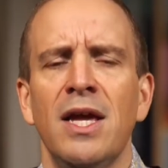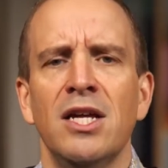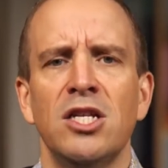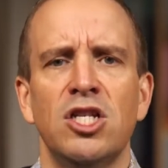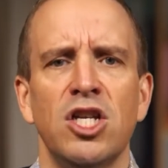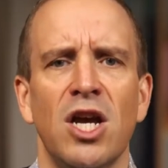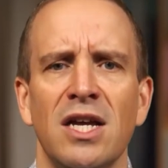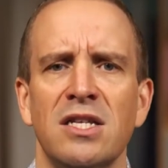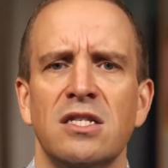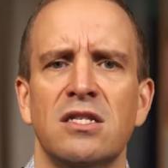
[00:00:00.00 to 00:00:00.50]

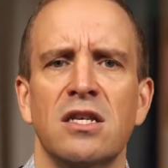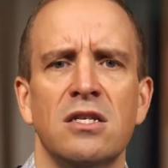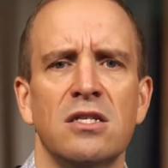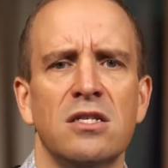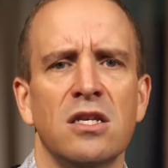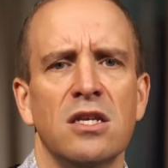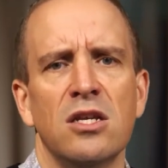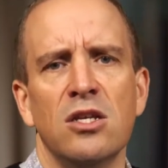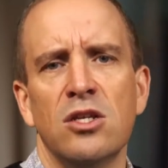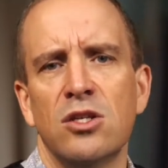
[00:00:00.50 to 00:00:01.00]
Justice
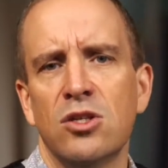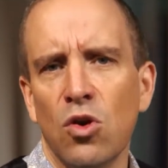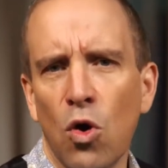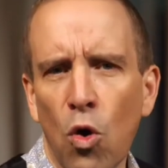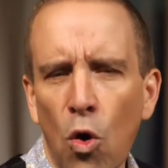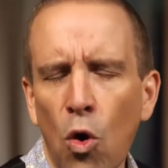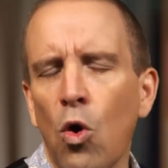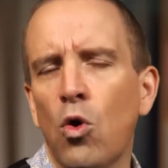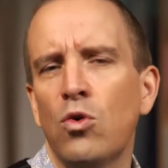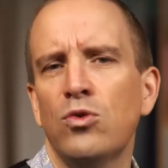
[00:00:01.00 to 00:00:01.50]
is
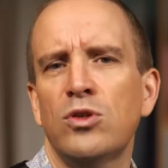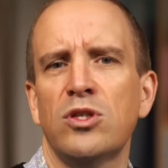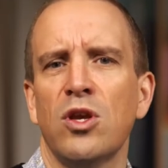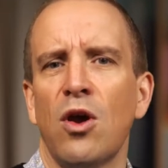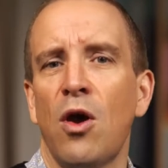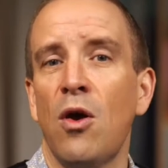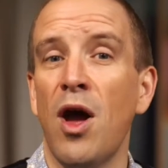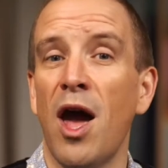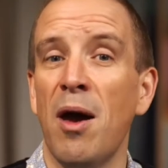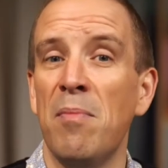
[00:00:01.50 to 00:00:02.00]

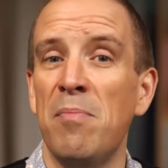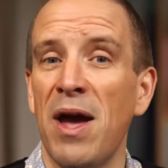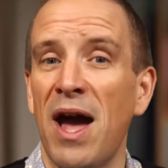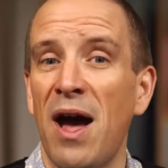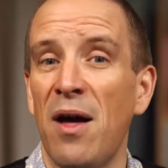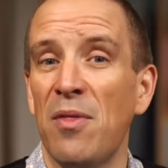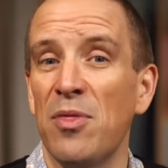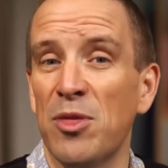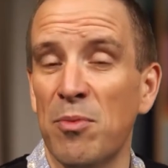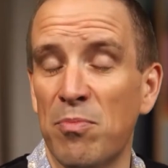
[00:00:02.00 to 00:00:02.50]
also
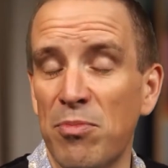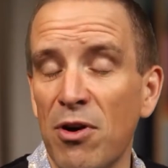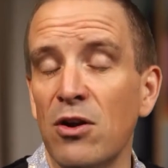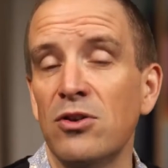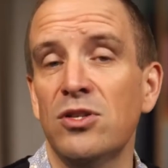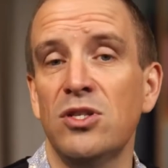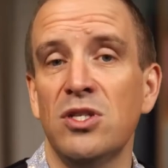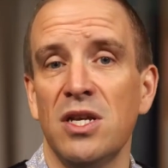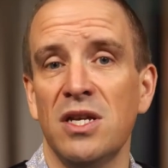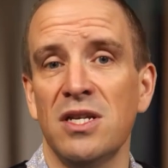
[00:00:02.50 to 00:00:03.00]
about the
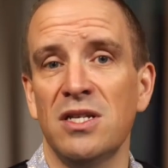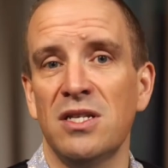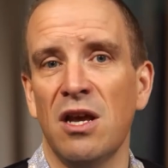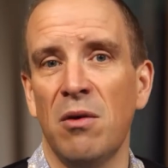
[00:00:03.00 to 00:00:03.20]
process,